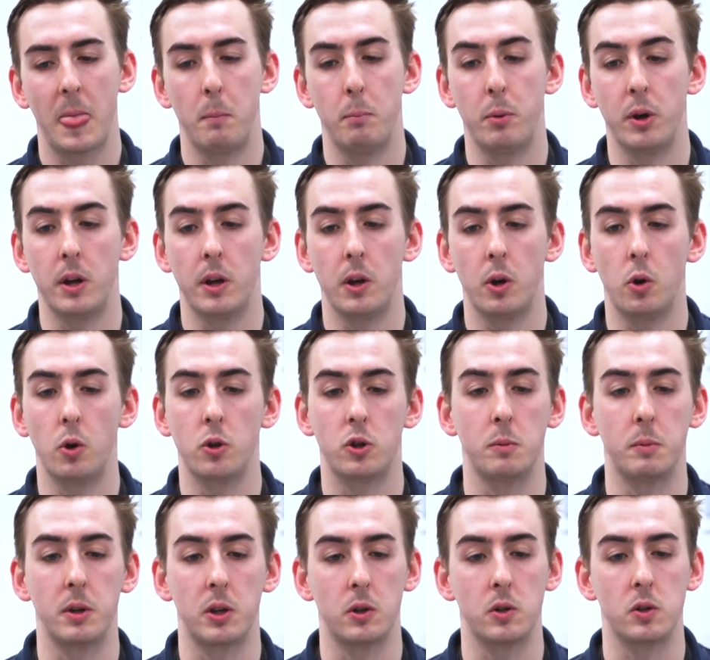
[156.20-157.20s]
but also
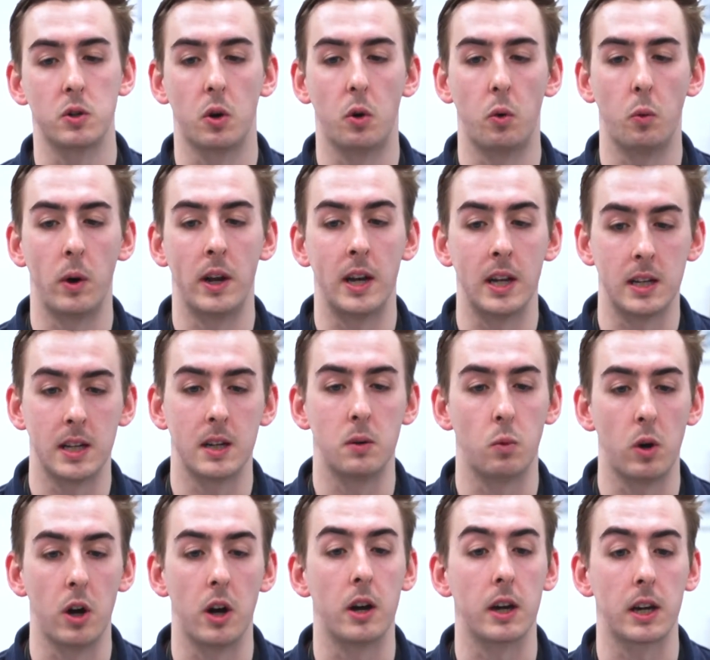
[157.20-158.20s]
because when it did
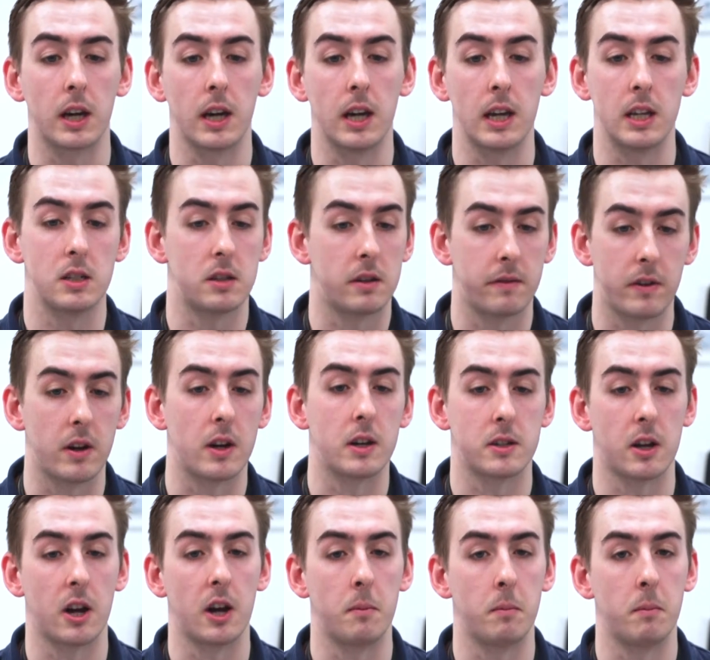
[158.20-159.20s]
work, it's the first
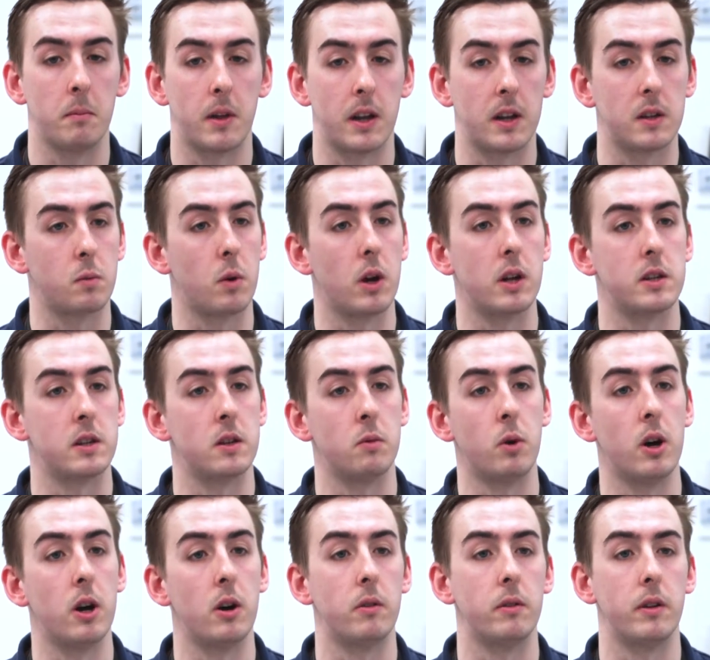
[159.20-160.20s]
time that it's worked in the
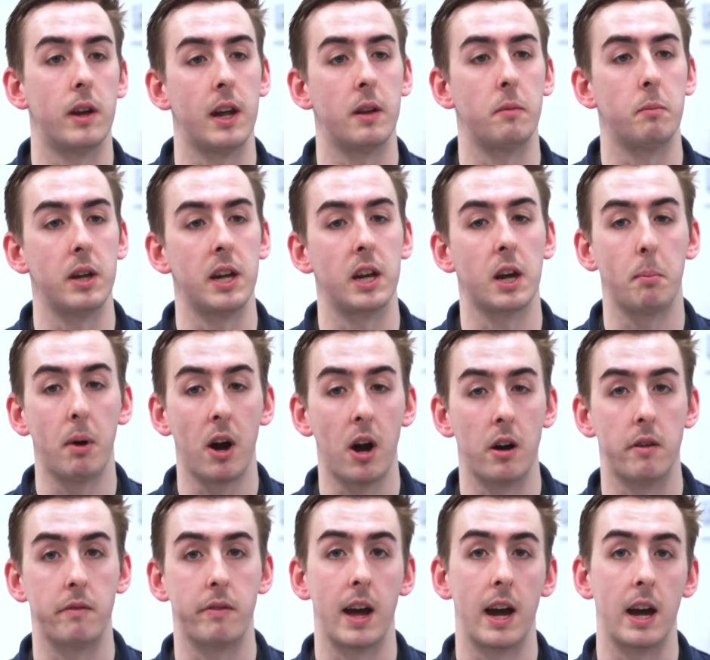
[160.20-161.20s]
world, and being a part
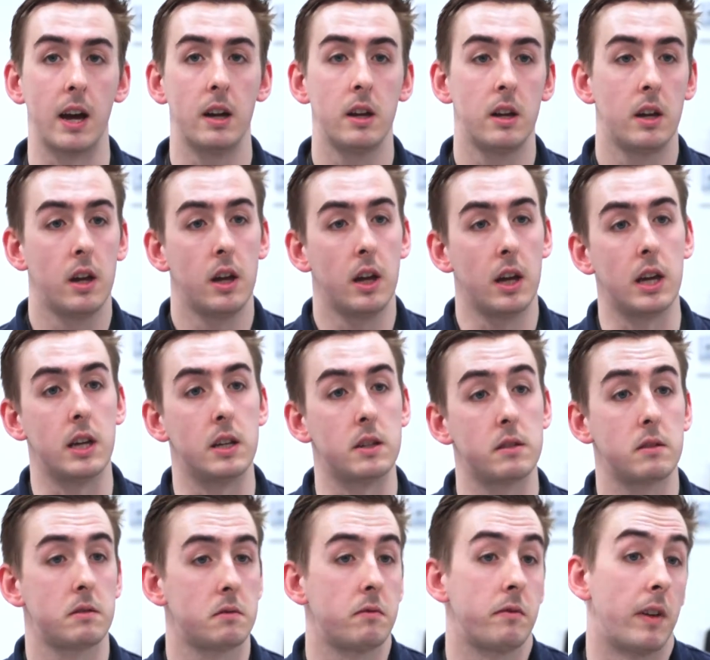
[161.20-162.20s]
of that
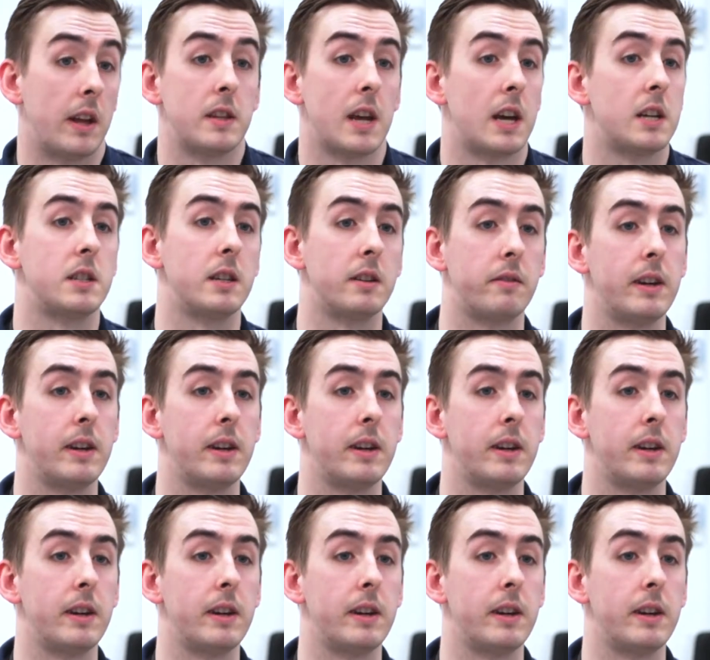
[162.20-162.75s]
is a fantastic